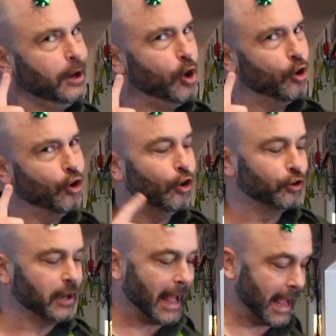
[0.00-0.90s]

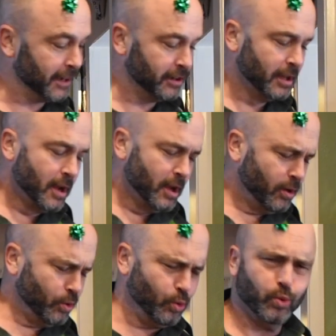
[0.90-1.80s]
good, and
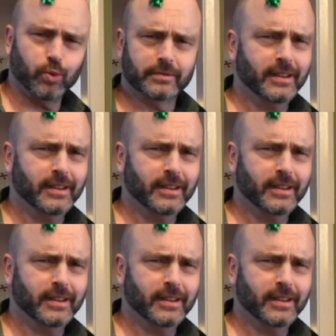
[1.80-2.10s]
oh,